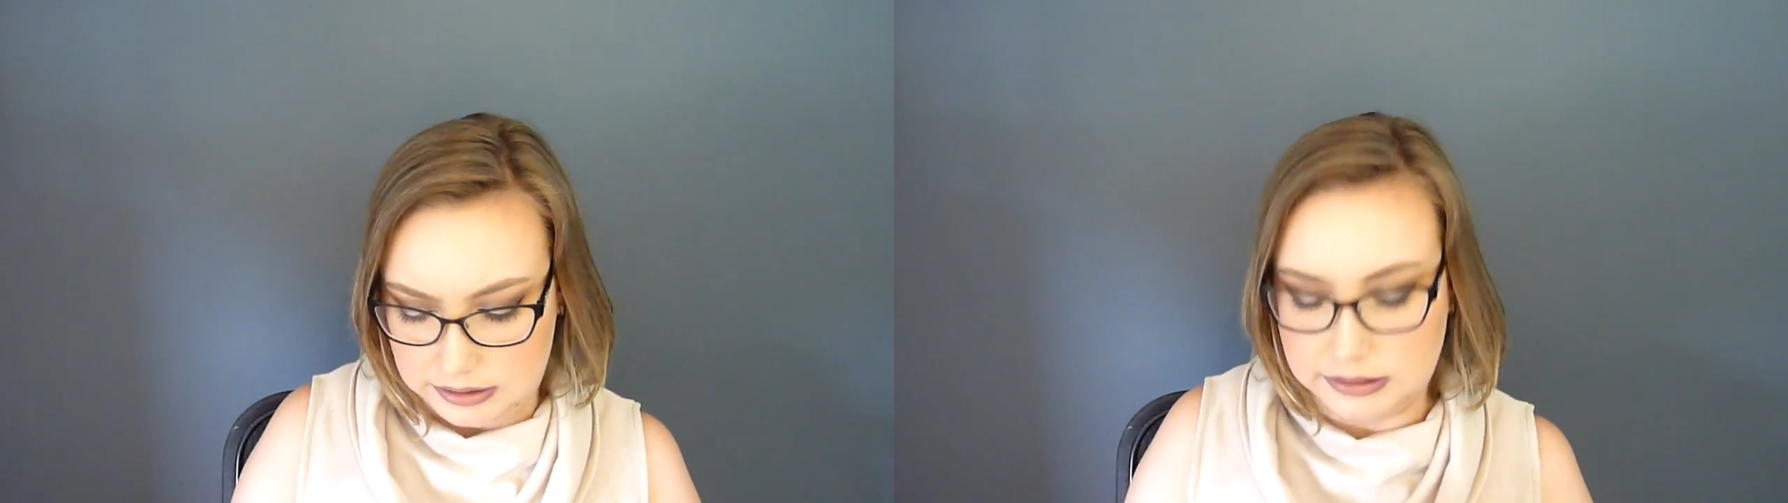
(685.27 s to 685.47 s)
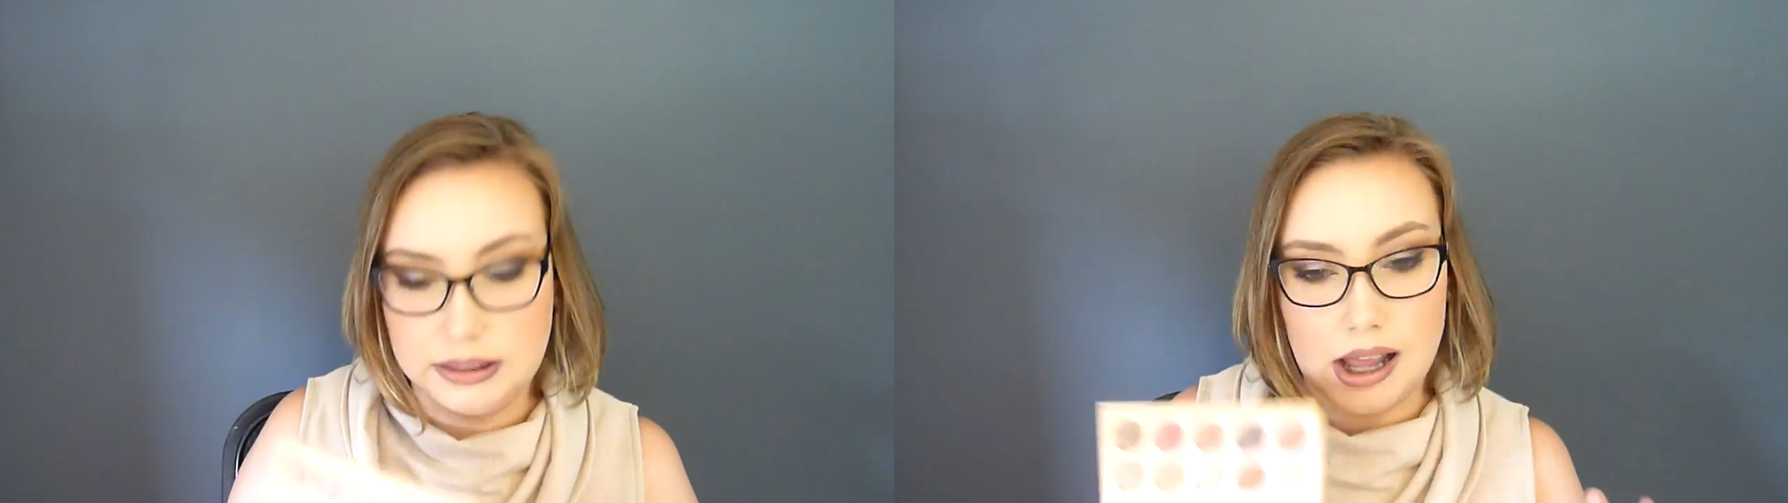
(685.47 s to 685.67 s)

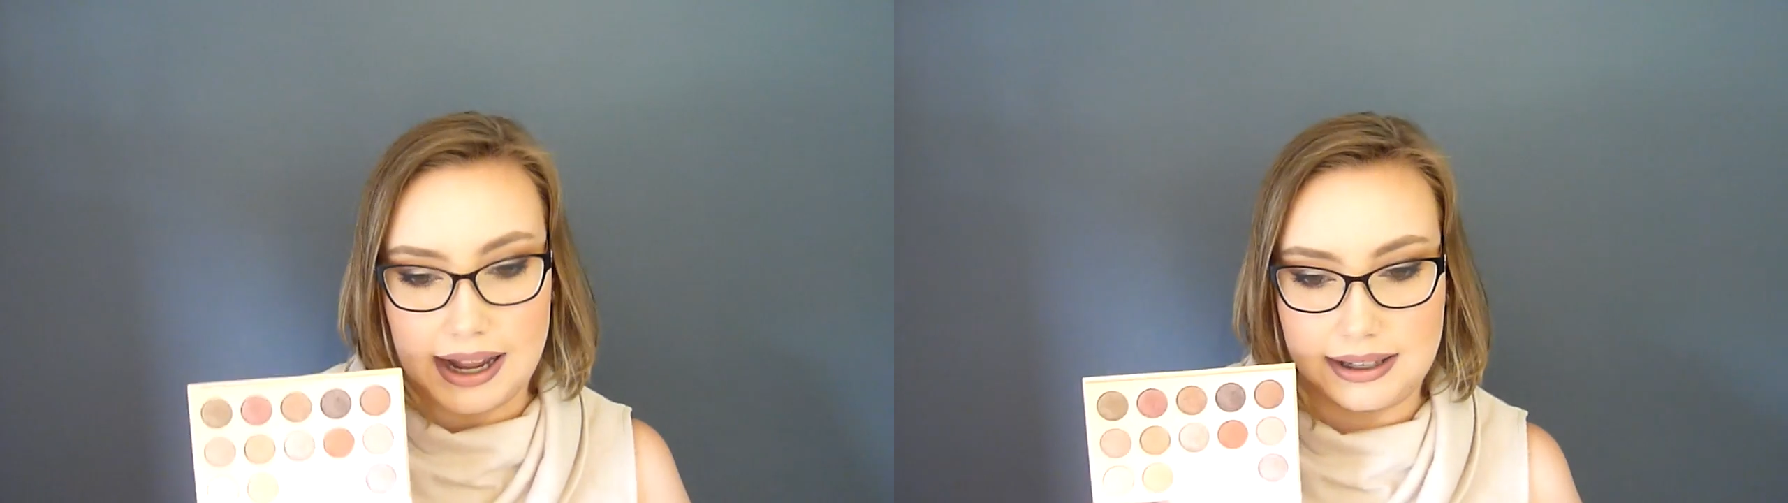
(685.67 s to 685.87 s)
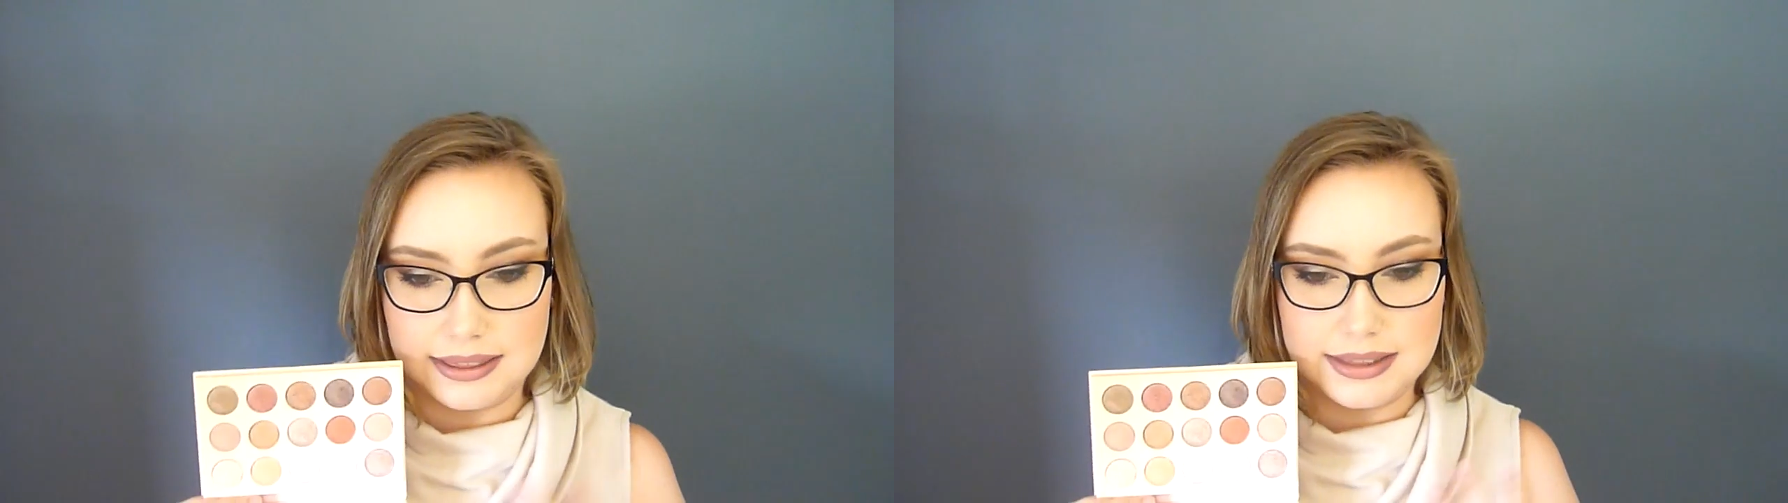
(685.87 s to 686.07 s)

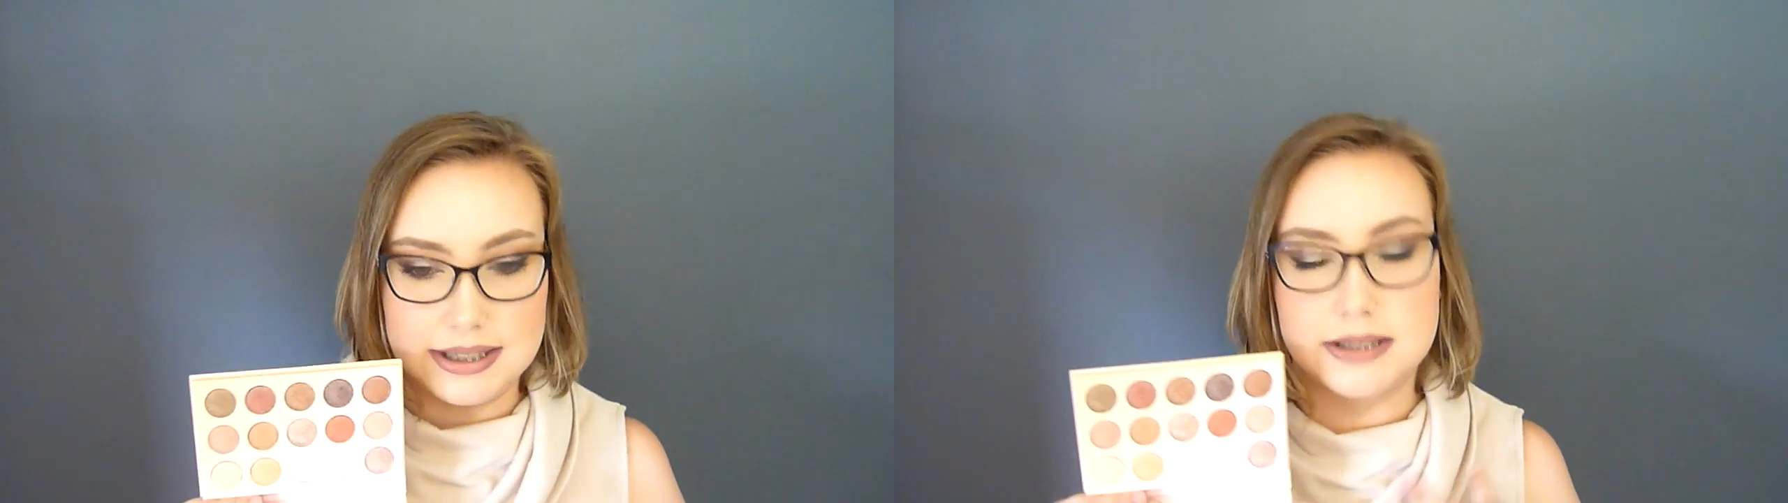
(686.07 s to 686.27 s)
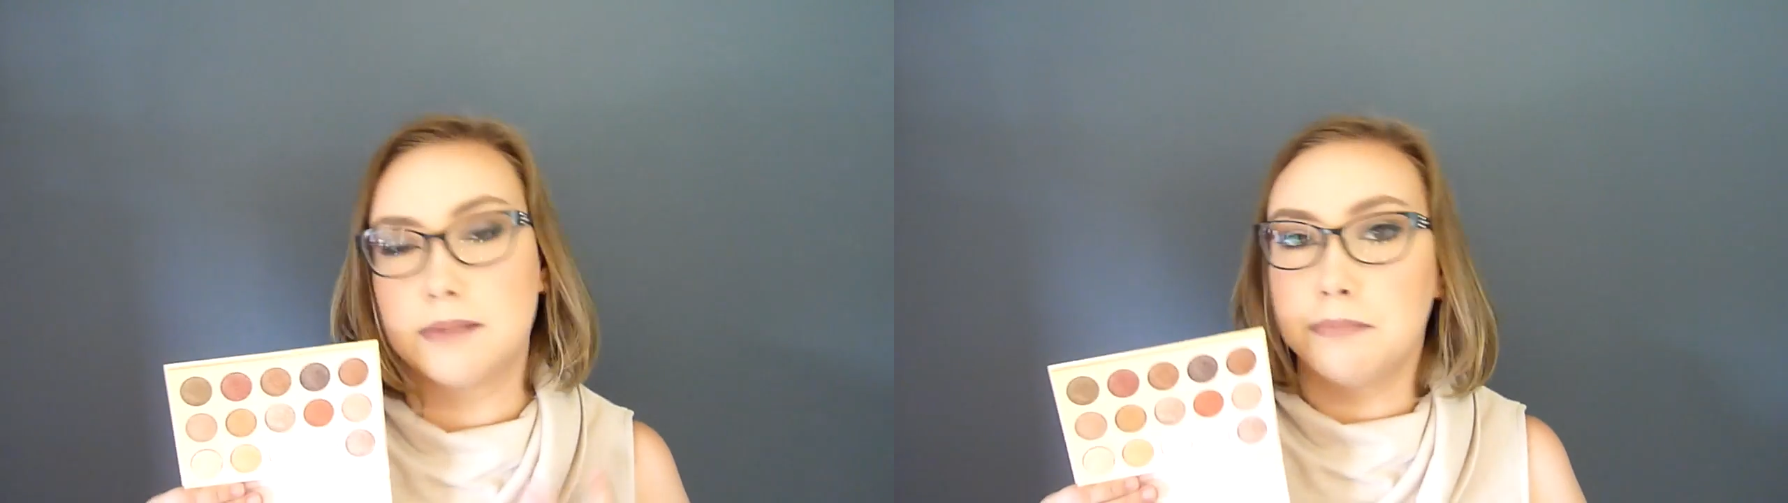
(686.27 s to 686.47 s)
like
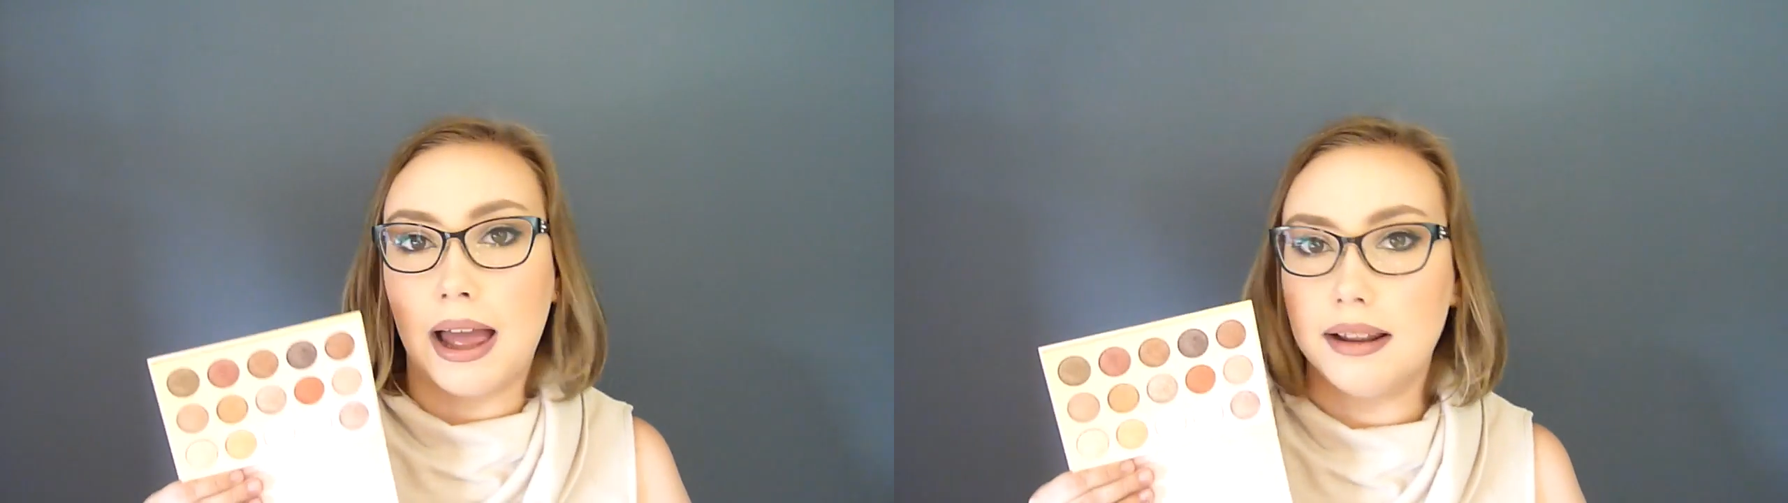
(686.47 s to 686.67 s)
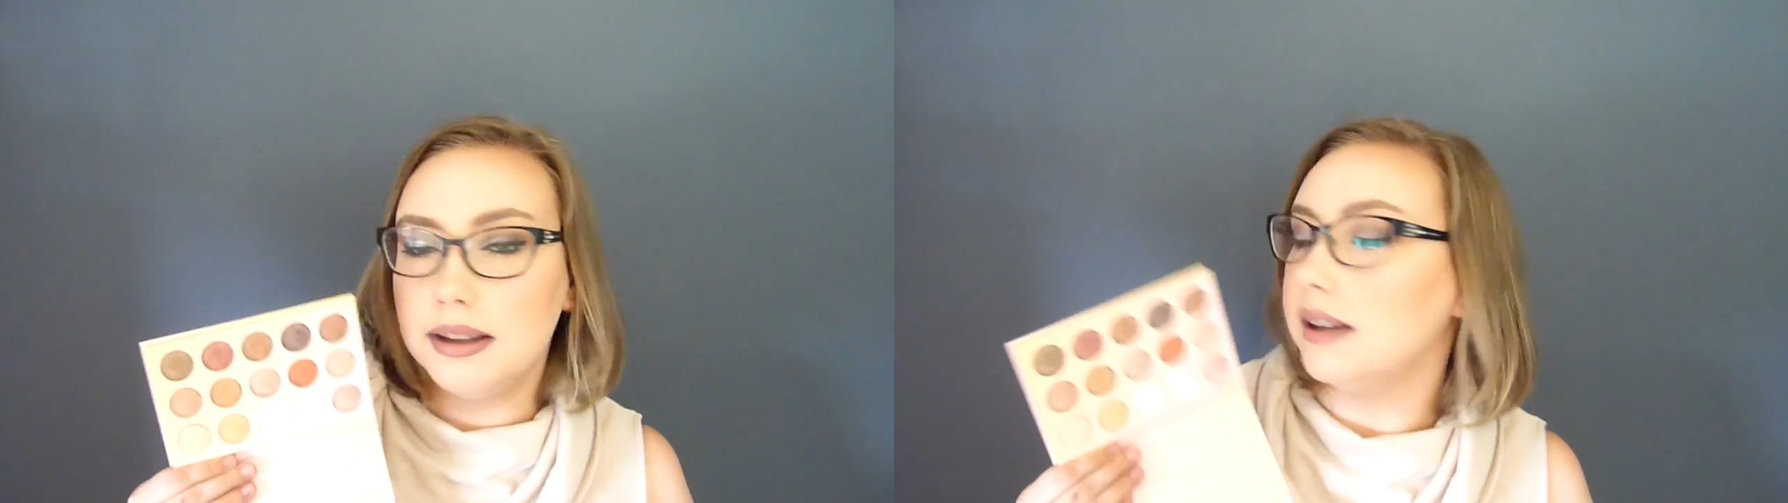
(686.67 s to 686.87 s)
this
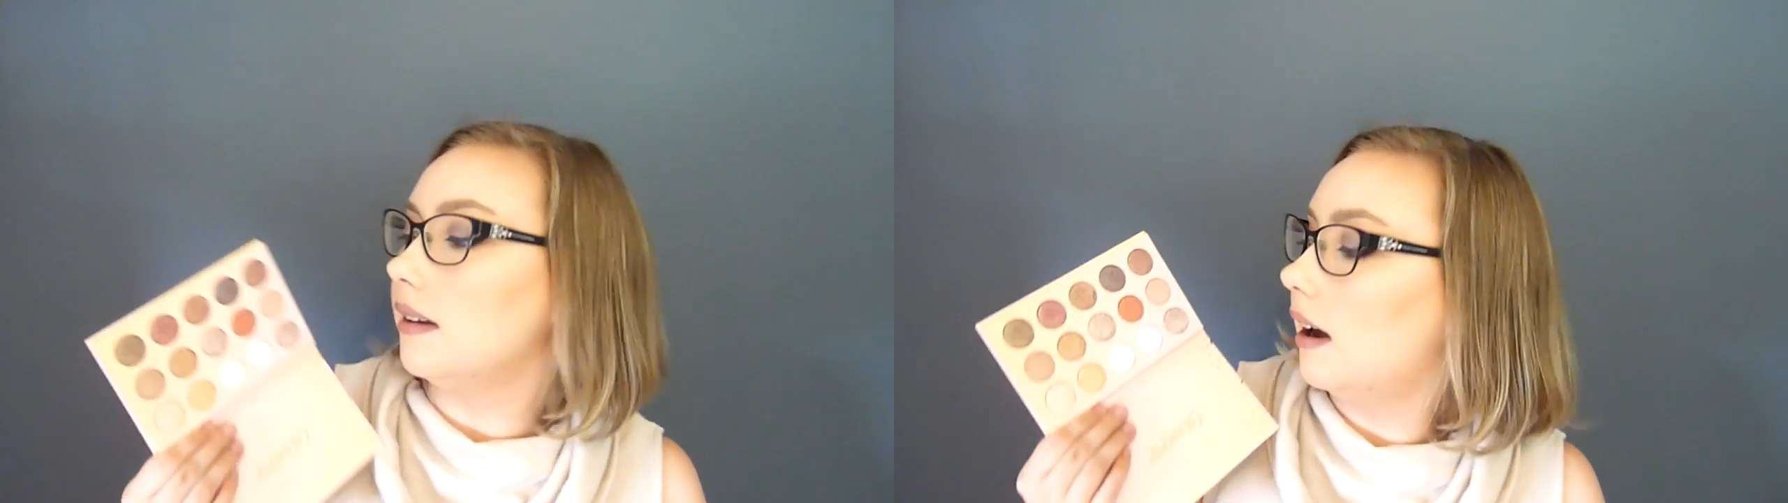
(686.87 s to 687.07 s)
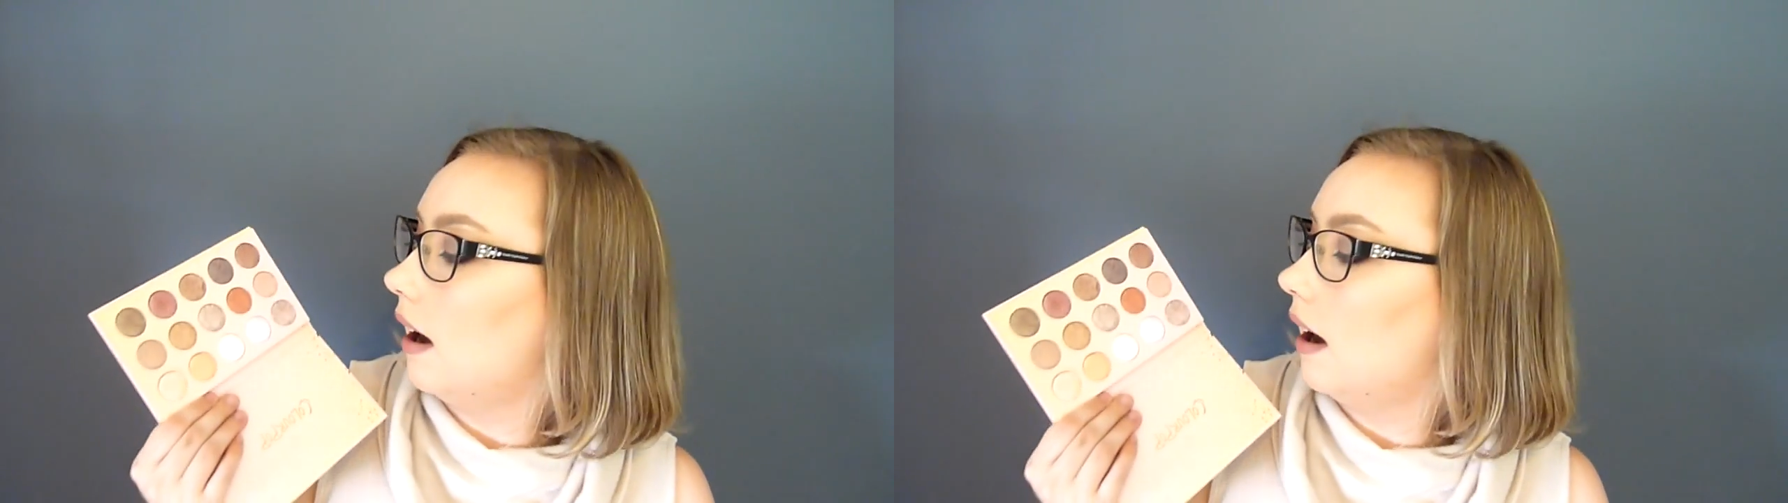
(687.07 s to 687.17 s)
palette.